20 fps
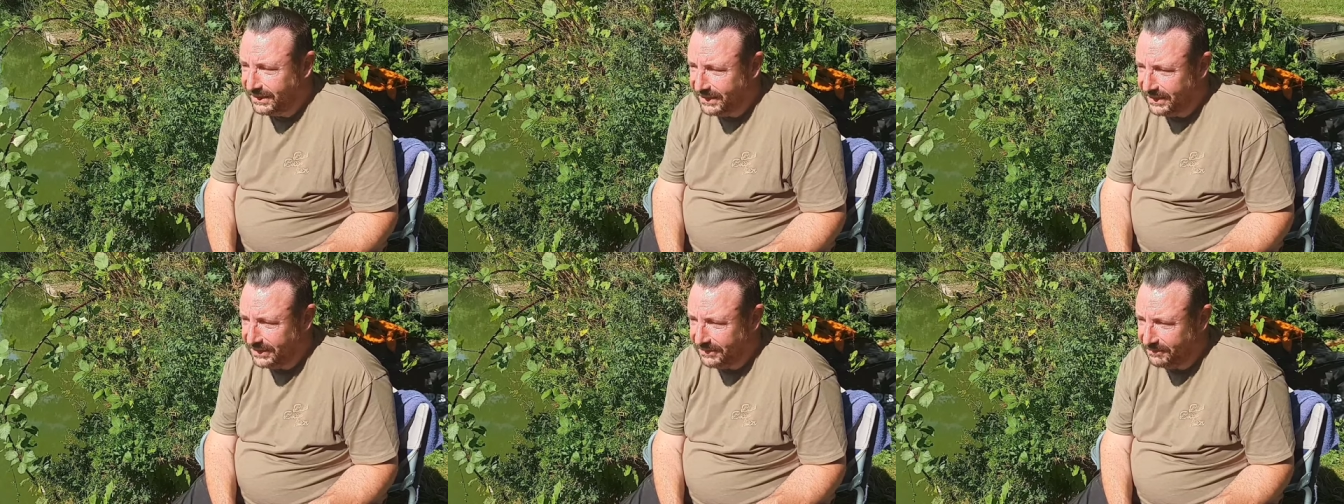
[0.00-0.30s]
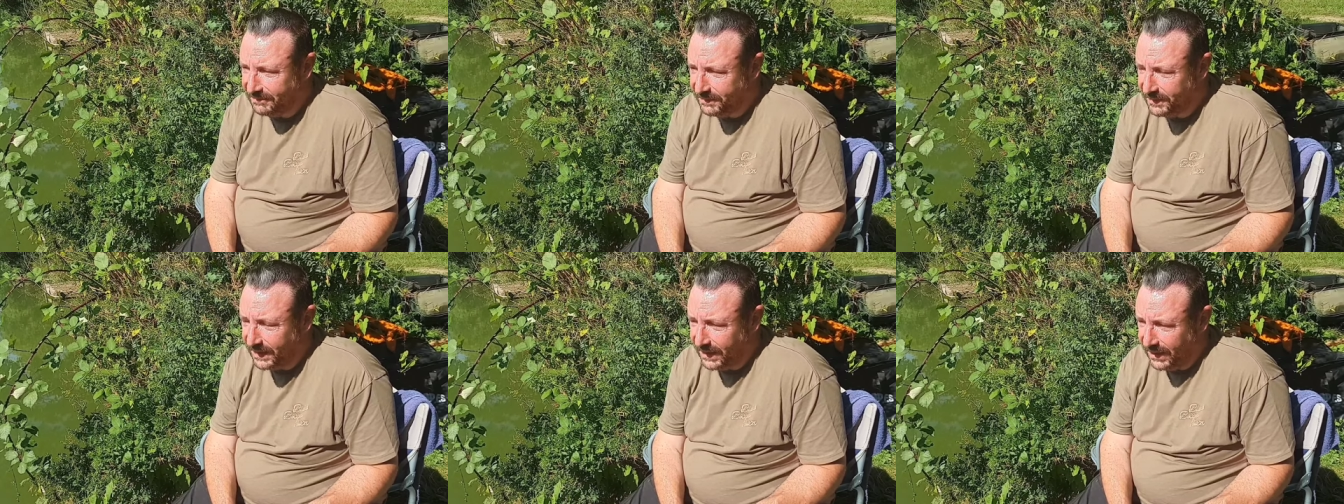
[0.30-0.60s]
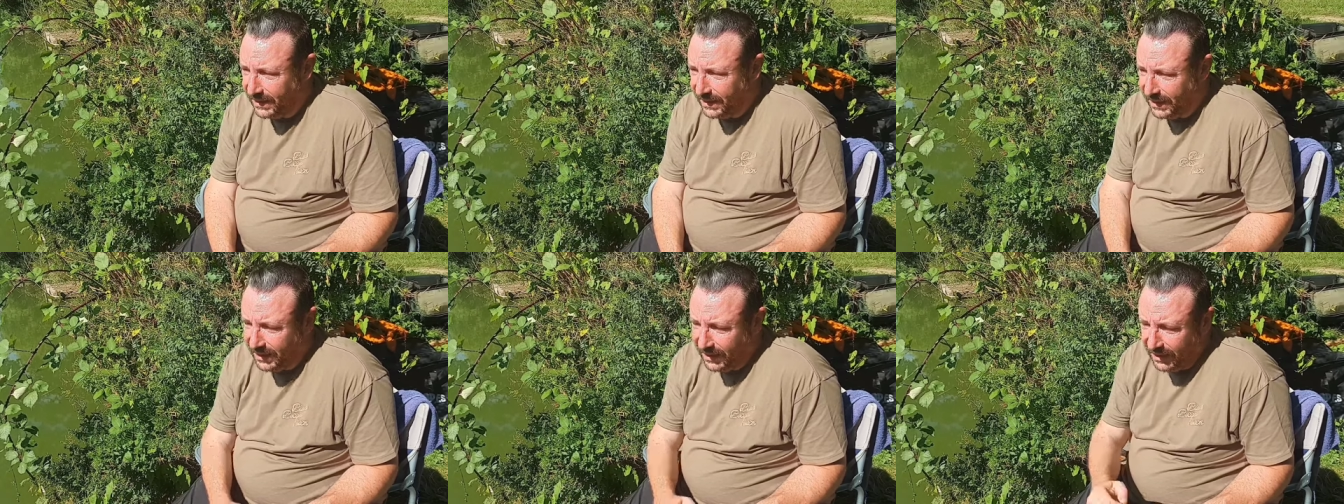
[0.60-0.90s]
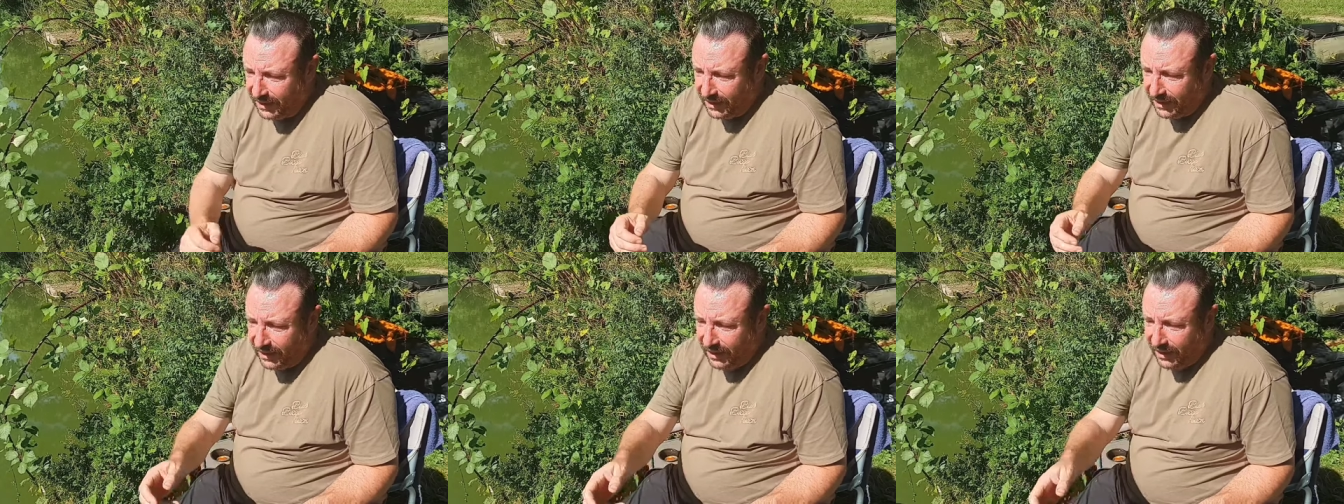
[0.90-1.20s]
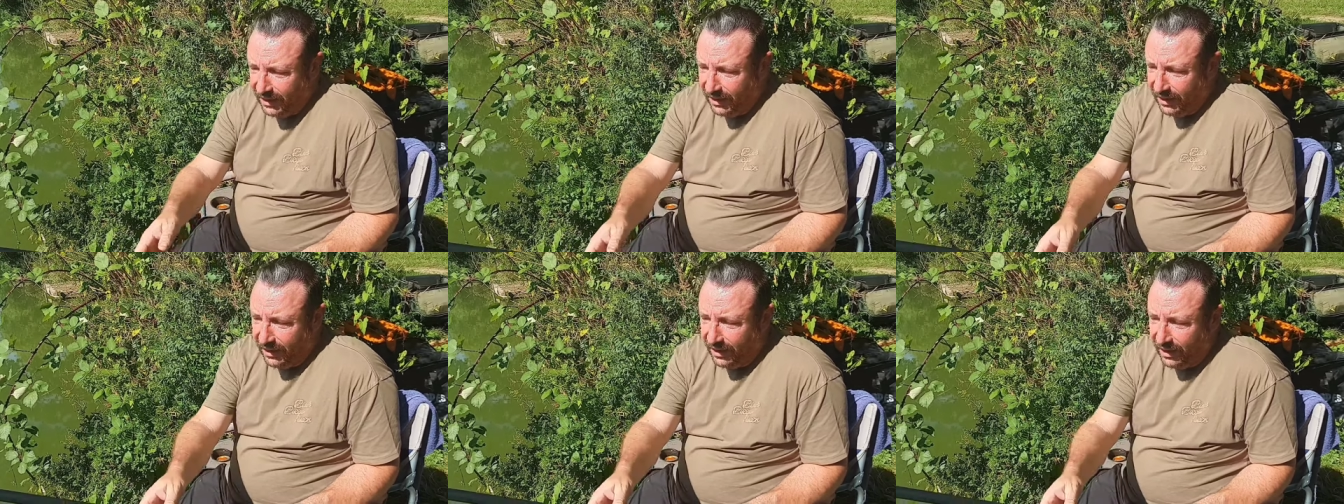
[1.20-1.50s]
Um,
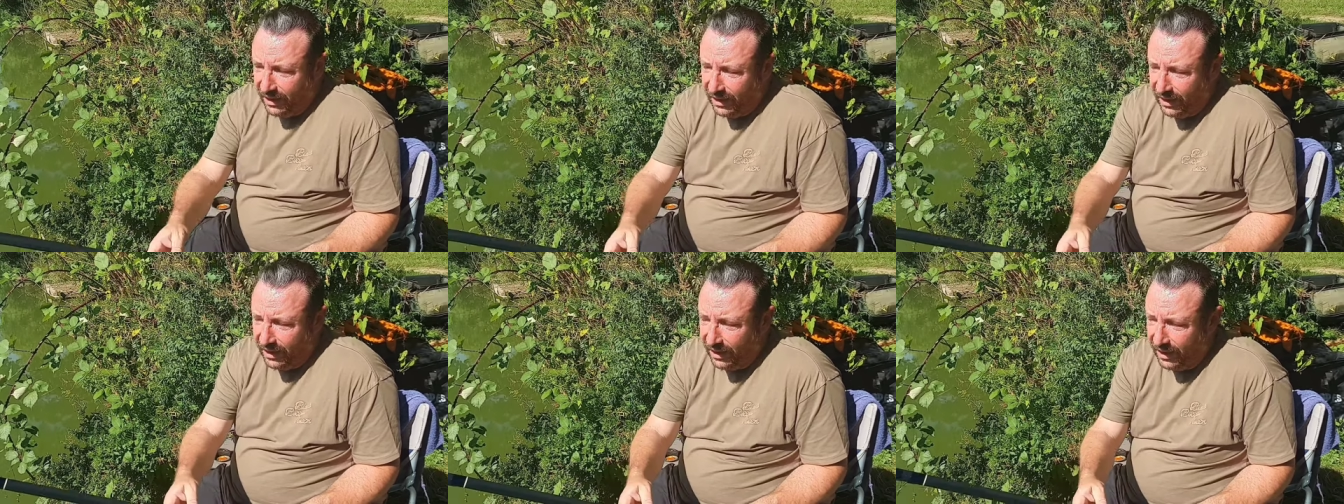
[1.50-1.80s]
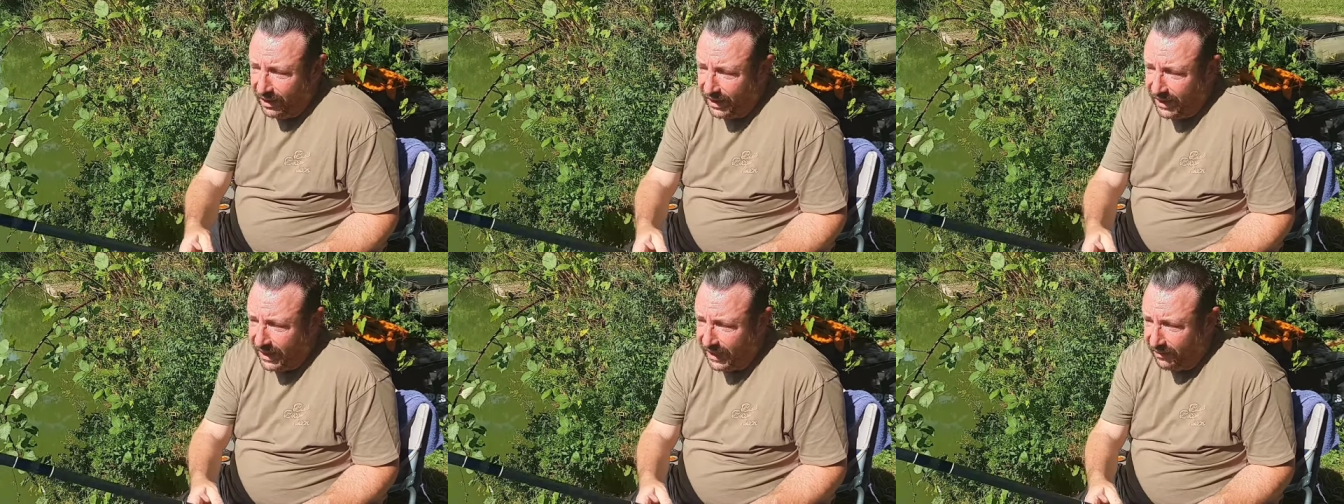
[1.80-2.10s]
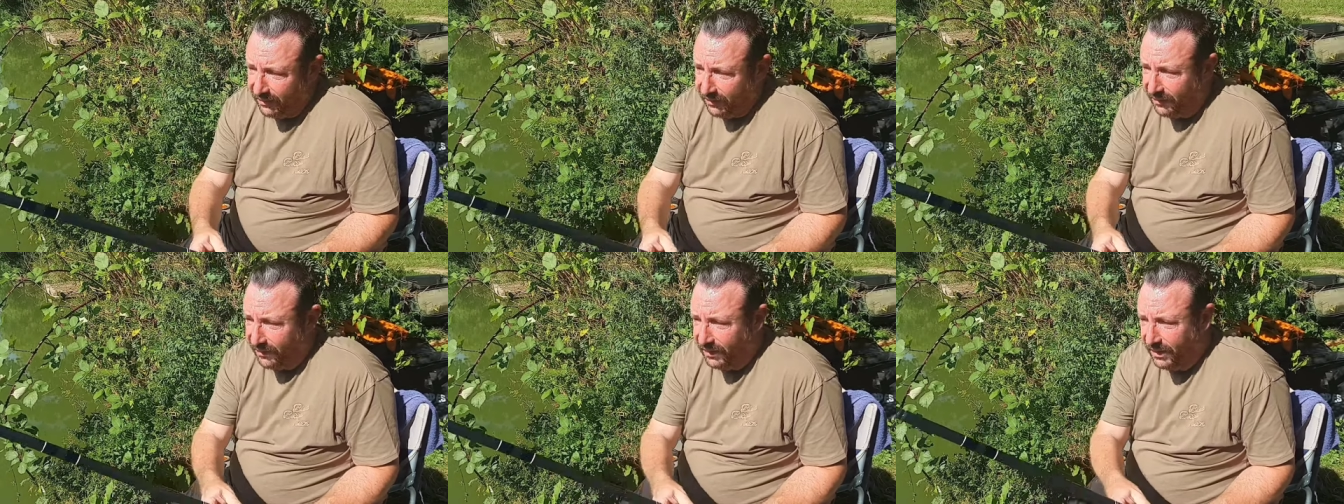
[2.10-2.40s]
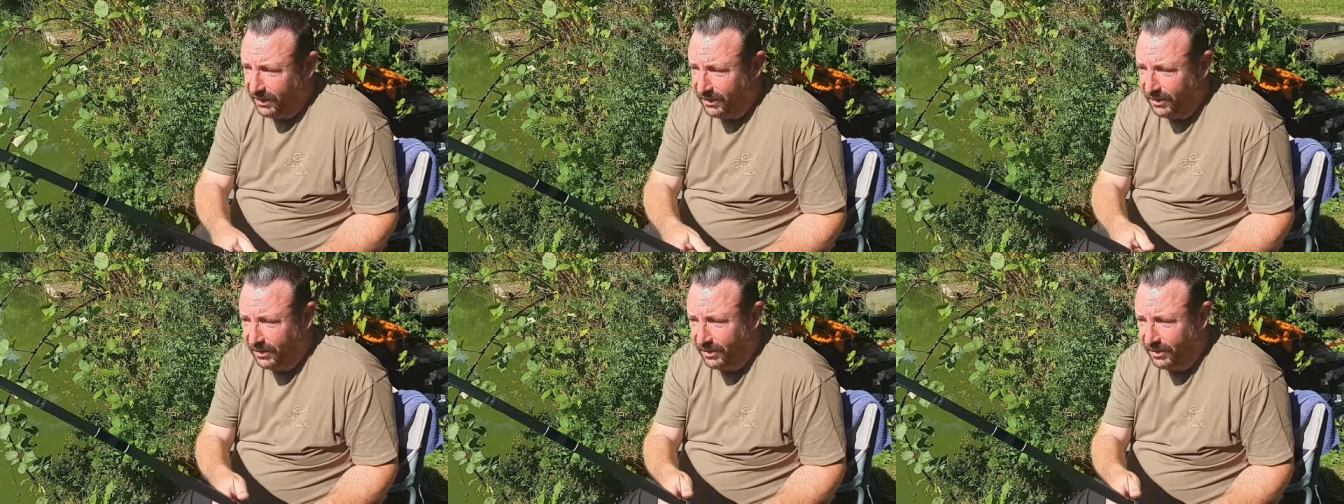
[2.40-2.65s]
I have